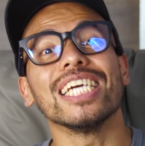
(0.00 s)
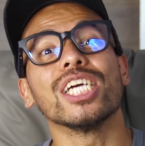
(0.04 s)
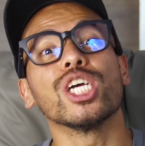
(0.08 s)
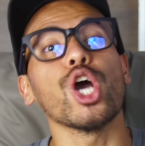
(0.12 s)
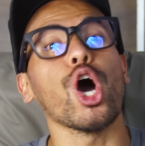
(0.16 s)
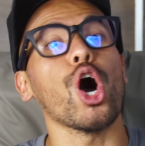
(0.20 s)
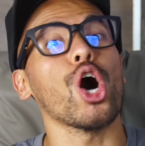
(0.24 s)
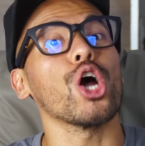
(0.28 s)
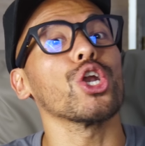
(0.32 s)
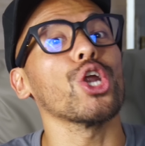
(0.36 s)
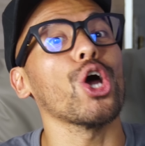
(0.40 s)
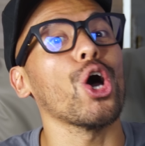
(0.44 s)

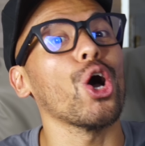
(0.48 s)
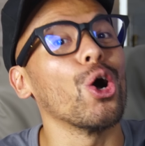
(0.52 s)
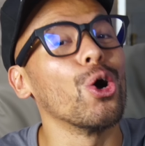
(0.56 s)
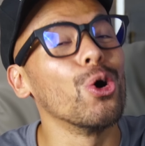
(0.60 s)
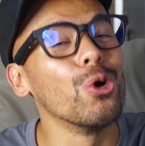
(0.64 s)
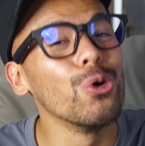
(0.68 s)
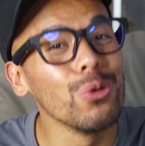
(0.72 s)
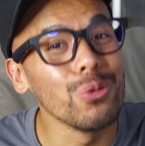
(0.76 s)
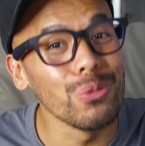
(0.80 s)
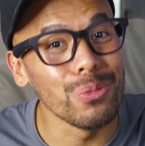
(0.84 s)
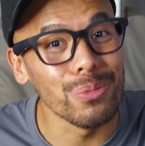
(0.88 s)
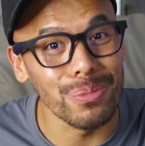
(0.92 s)
got
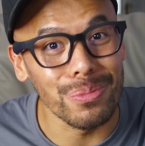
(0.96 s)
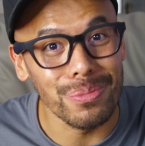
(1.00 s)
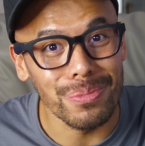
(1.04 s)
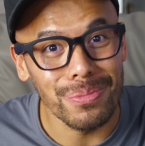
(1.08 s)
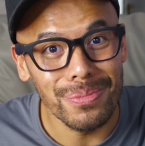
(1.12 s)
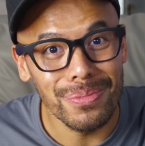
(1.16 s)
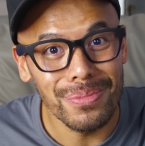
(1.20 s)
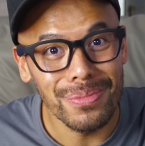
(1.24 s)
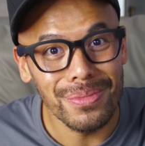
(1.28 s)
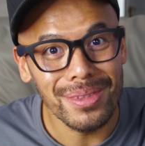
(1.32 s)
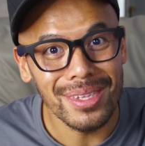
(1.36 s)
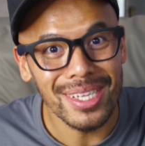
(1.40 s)
home.
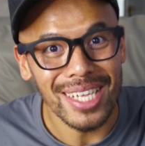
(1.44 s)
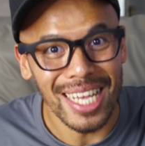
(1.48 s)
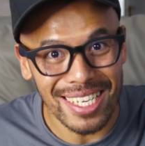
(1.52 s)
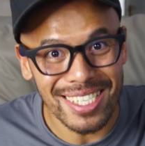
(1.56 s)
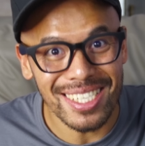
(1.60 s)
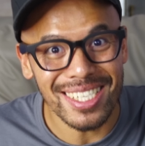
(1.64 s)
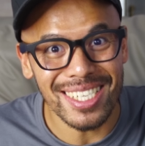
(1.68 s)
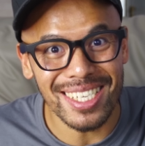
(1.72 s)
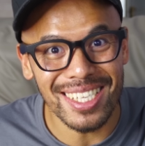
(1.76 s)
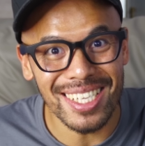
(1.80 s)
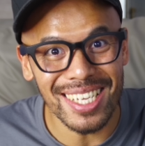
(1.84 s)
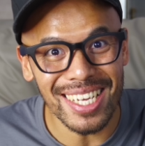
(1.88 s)

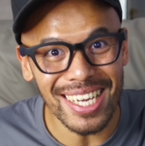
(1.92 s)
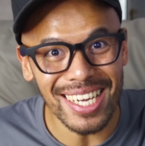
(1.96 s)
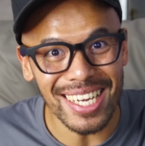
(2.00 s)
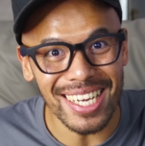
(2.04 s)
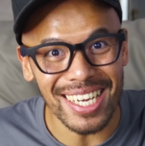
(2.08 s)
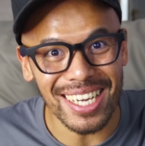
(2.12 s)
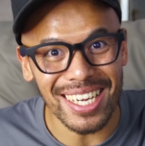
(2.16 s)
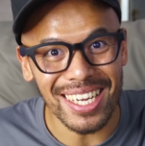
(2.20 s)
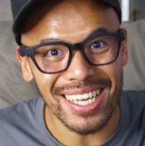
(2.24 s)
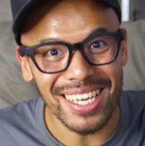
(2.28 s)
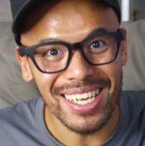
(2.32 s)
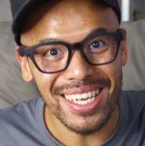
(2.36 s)
That's the
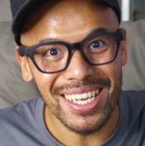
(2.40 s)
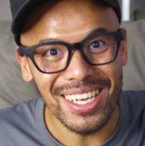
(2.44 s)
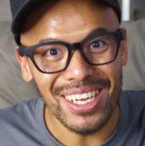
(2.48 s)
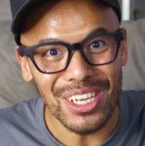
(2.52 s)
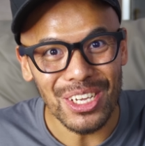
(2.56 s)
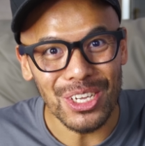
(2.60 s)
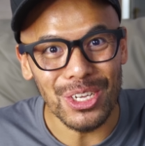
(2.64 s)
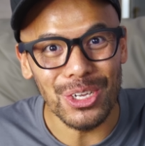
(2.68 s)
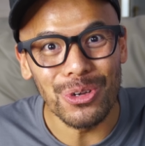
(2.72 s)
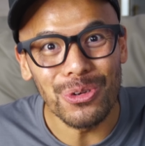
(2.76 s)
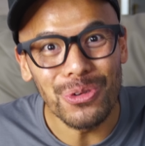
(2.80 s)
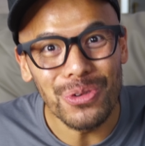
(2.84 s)
thing.
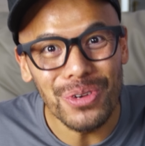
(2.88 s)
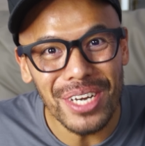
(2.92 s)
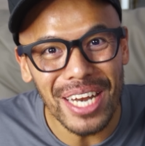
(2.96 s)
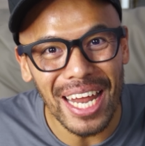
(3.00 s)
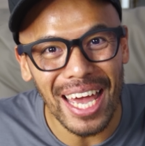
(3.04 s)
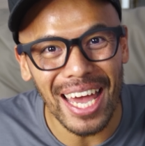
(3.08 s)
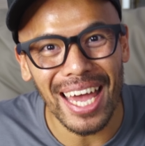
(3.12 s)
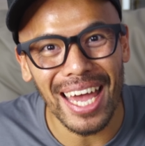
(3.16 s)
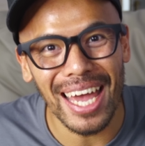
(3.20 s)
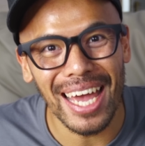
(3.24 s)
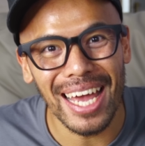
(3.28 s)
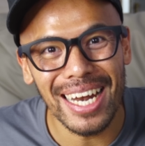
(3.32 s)
You
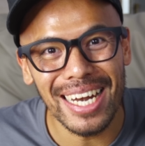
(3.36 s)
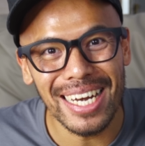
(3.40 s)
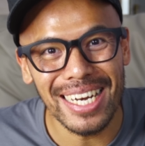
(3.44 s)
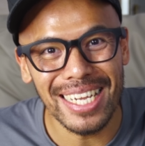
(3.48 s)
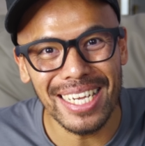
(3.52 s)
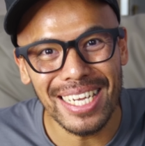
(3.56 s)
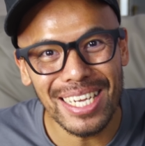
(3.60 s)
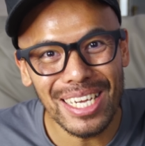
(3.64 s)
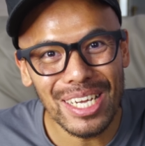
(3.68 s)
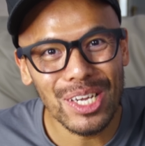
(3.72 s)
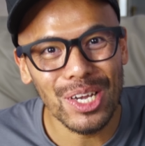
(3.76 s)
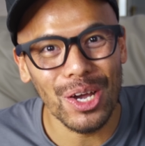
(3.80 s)

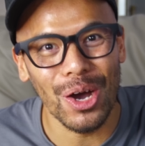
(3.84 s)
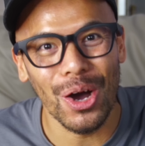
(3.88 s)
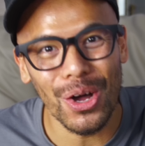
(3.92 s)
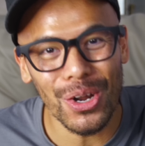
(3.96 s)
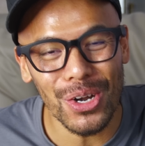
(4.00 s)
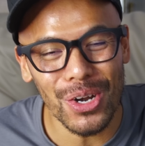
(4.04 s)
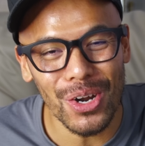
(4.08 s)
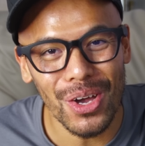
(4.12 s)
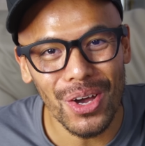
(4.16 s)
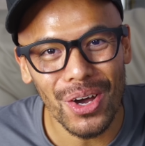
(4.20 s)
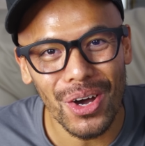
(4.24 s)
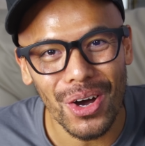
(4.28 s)
nearly
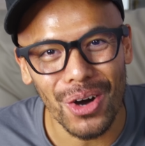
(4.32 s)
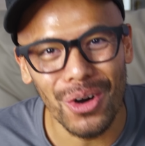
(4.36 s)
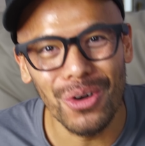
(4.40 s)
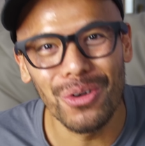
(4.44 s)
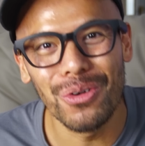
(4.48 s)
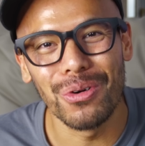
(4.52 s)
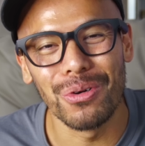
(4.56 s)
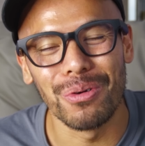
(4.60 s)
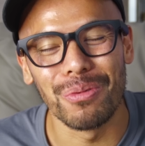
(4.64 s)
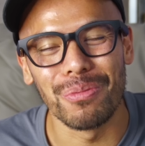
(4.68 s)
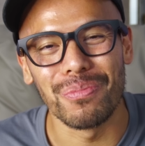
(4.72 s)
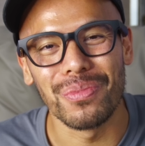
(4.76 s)
got
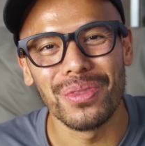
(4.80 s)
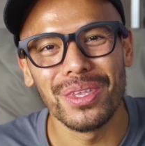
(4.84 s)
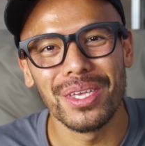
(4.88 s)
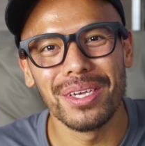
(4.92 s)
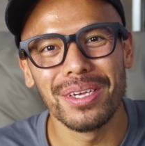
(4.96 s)
home.